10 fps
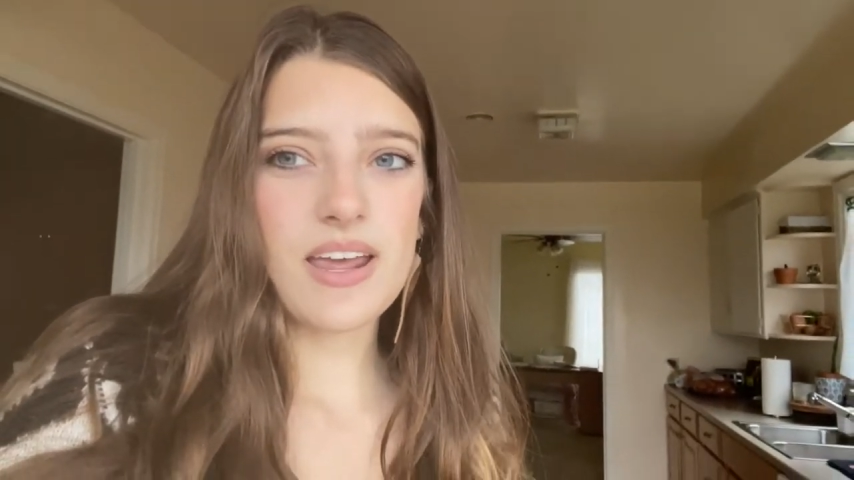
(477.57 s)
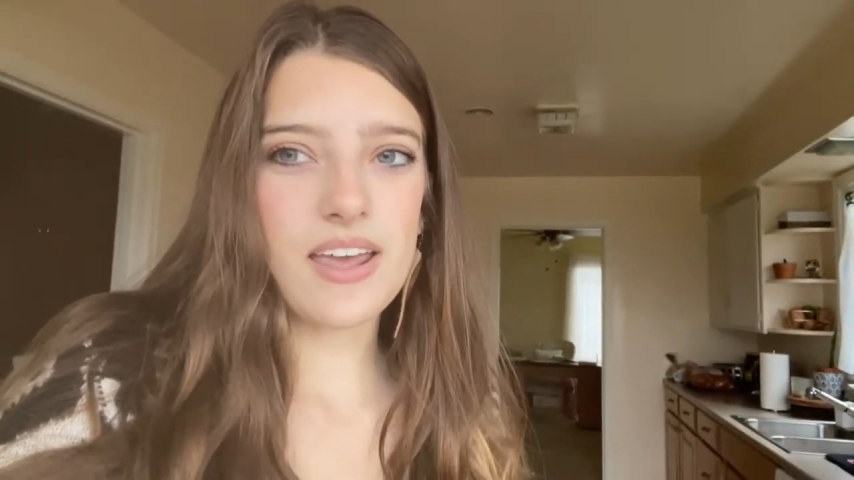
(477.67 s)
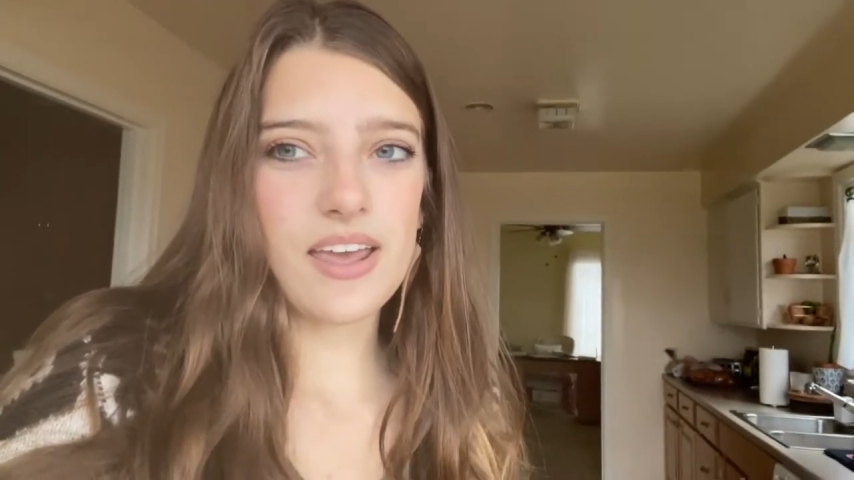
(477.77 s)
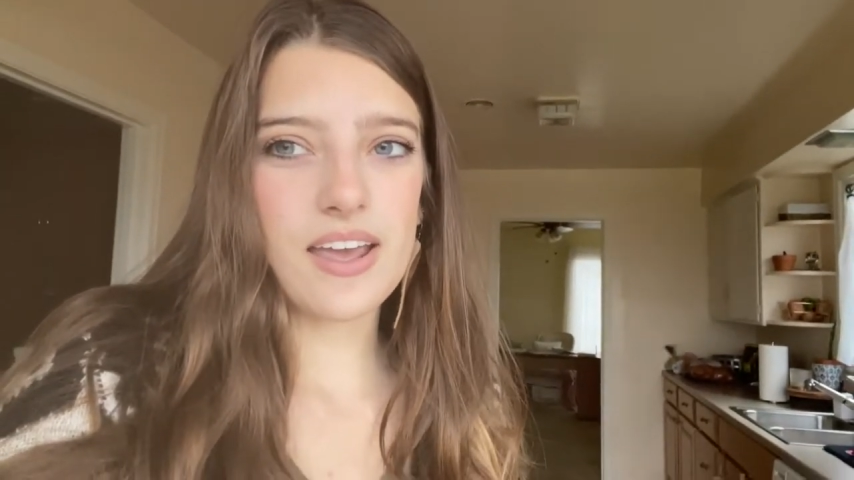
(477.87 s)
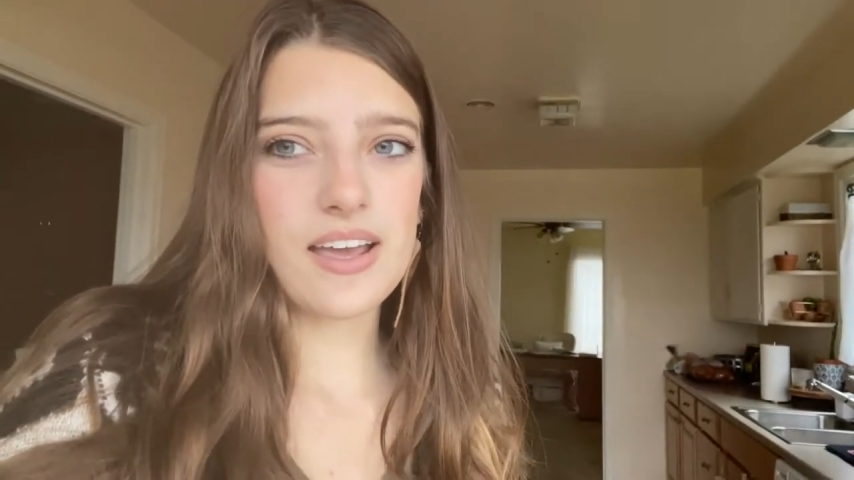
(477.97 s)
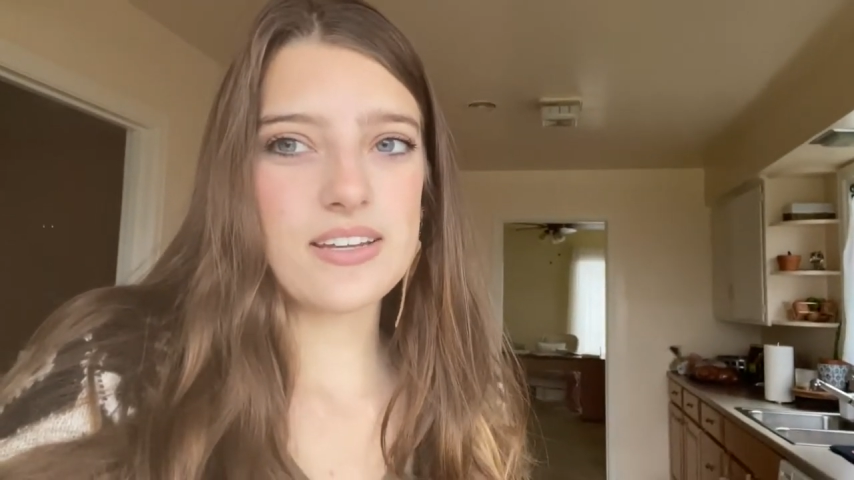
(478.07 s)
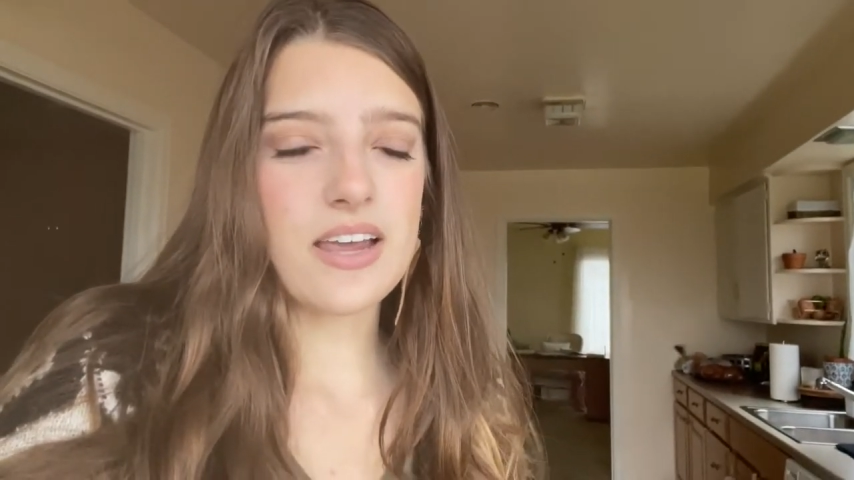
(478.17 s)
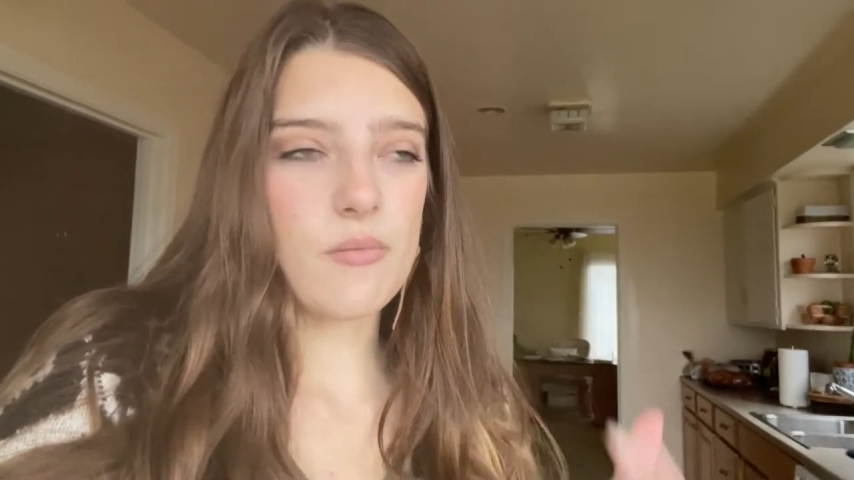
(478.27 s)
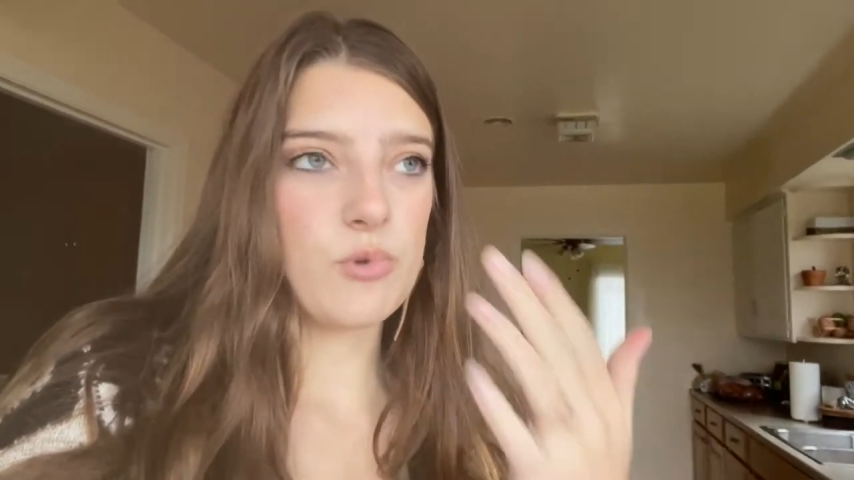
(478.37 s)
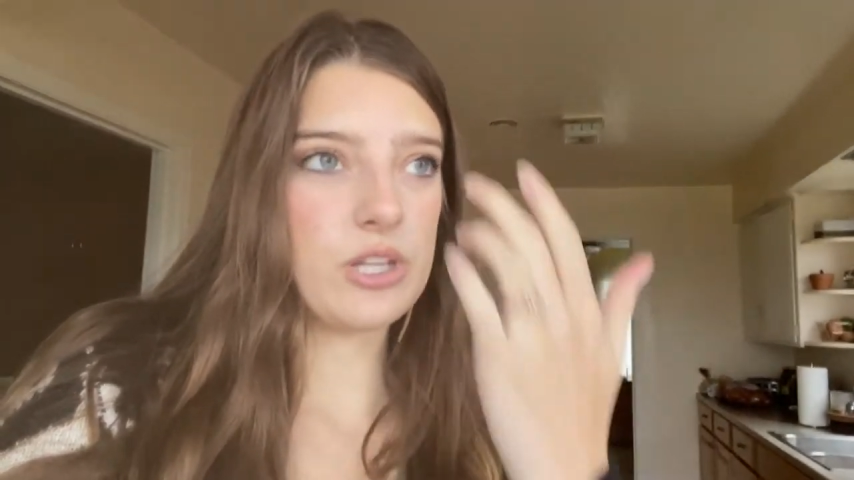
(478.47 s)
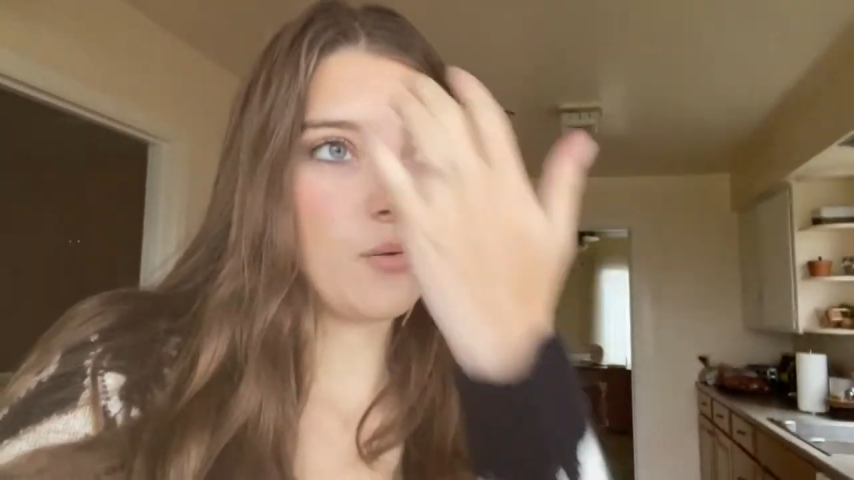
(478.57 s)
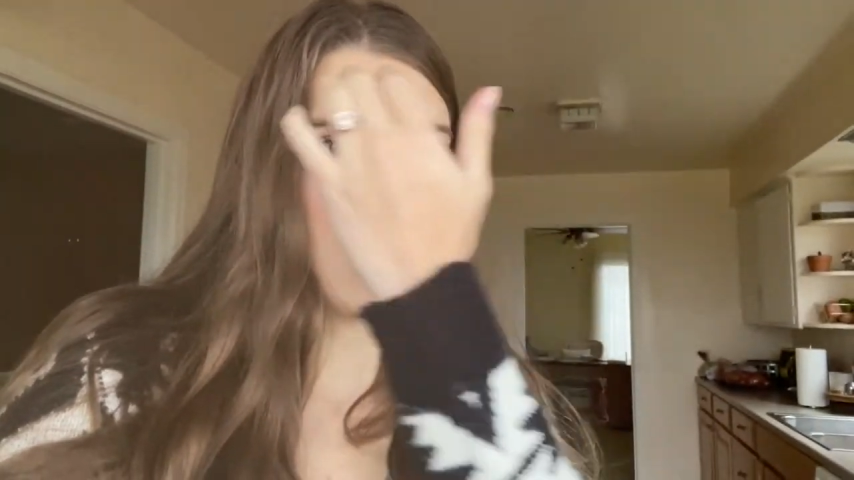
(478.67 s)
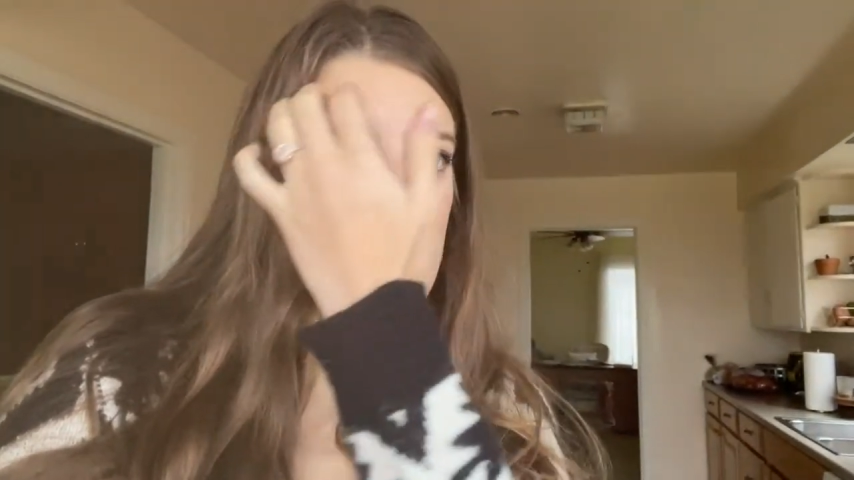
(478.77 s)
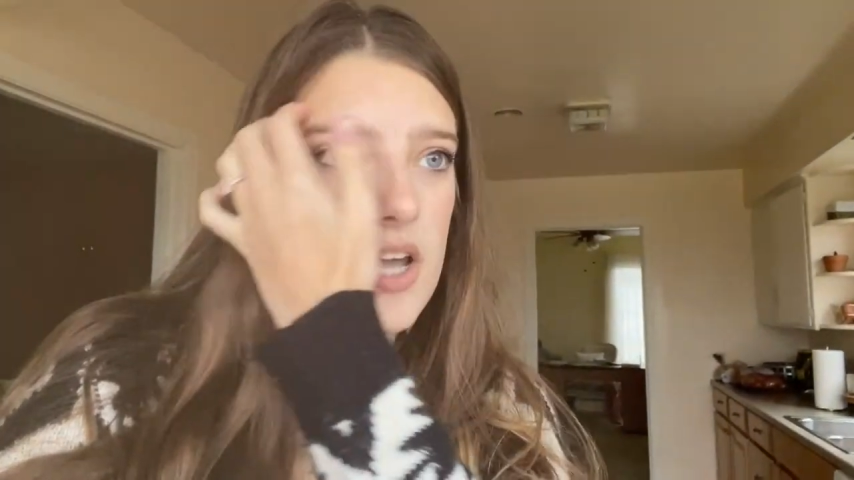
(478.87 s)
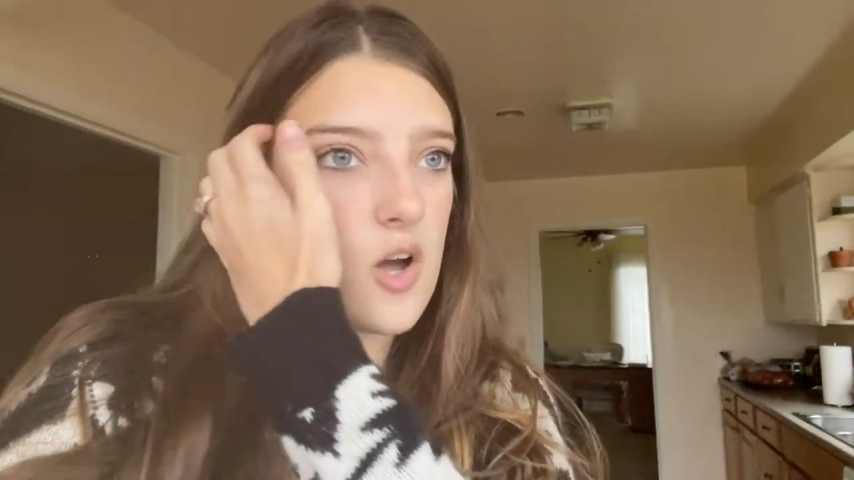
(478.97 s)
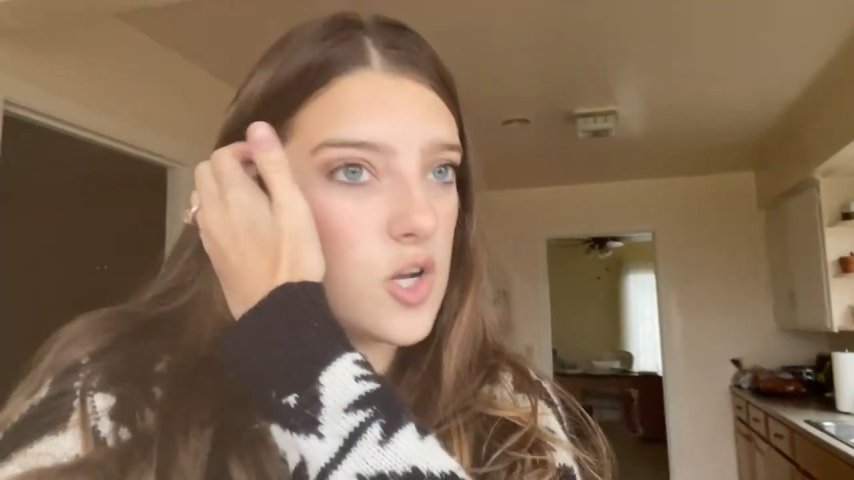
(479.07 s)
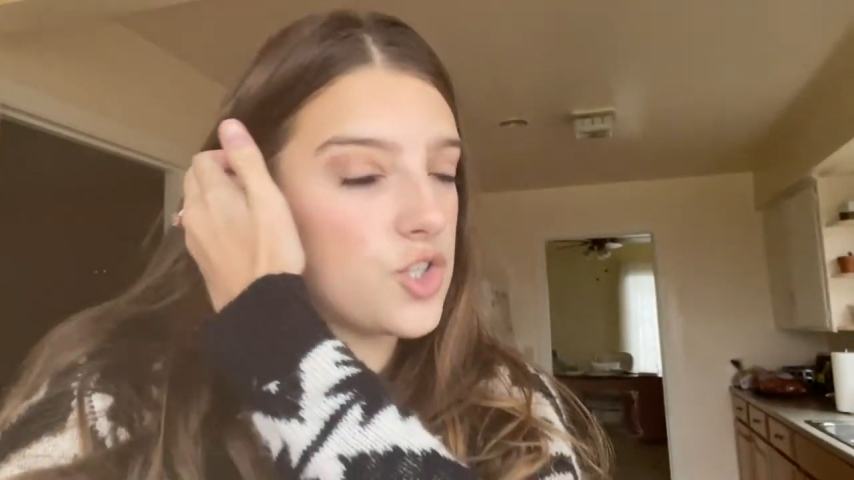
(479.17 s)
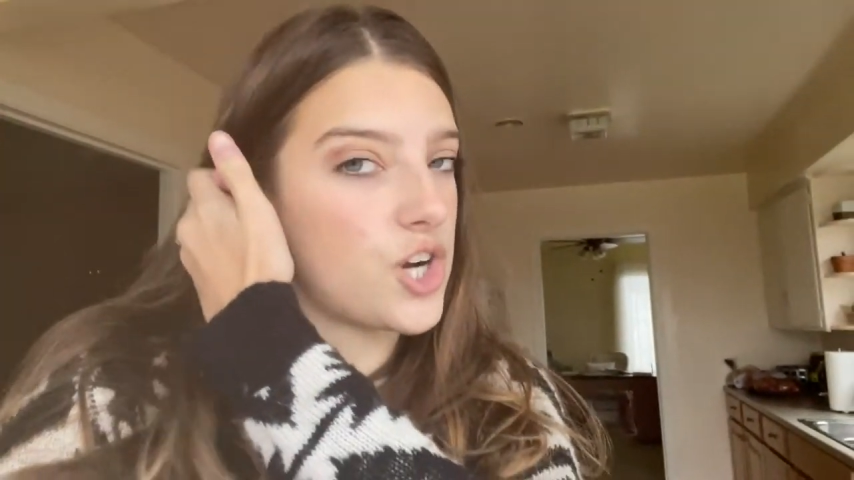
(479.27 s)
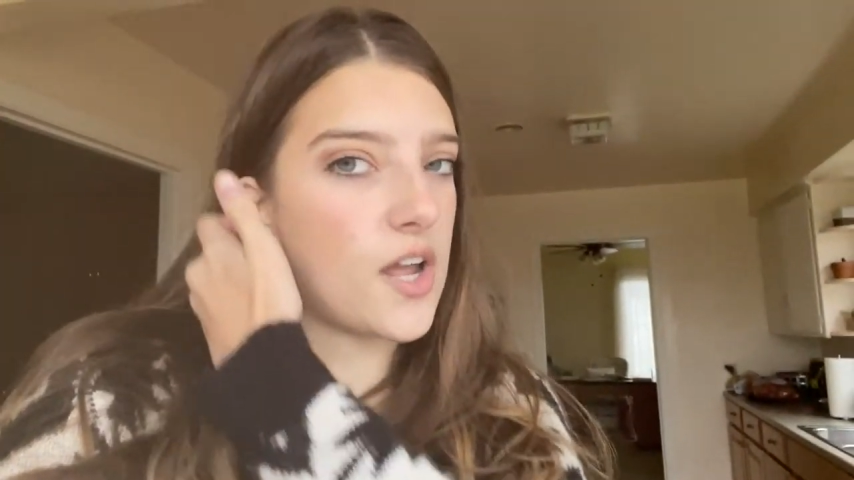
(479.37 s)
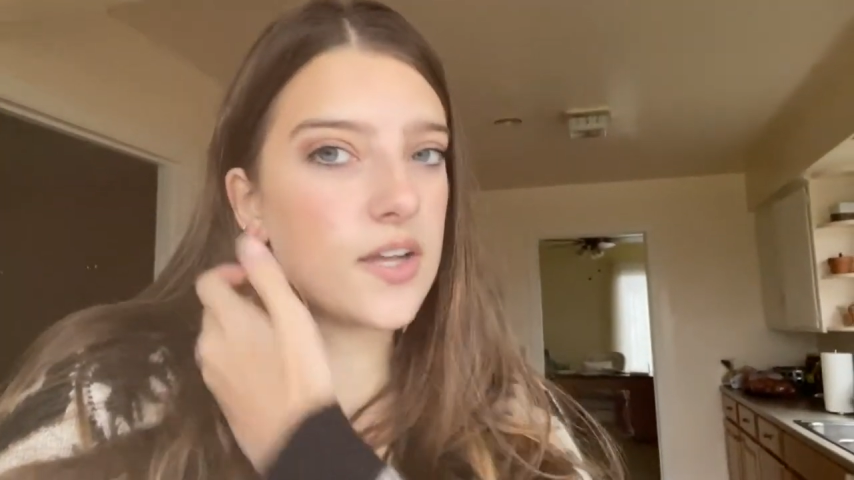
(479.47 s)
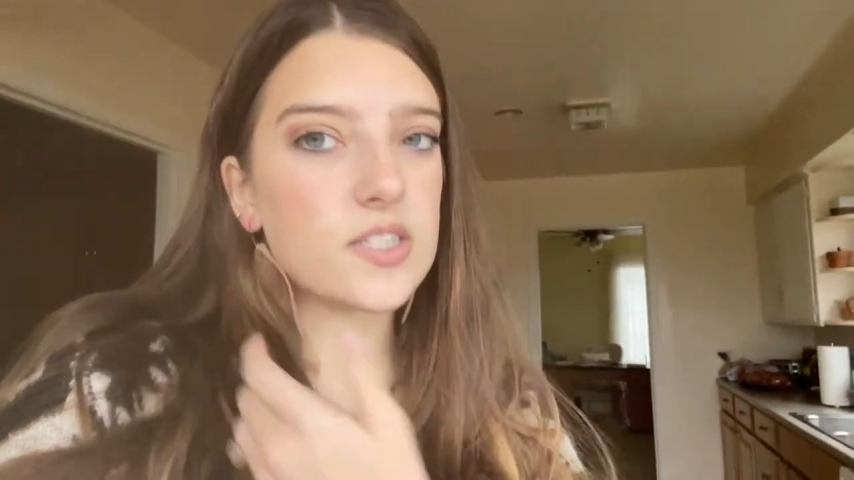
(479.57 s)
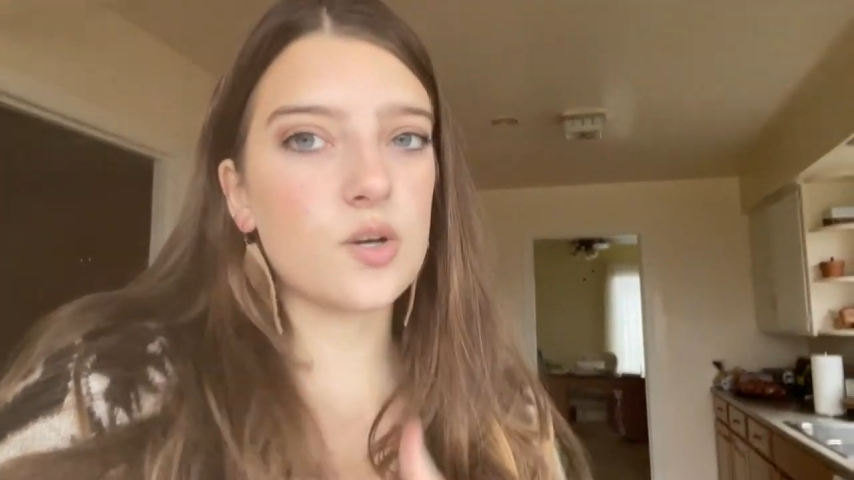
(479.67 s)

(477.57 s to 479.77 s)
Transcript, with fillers: and I'm really working on trying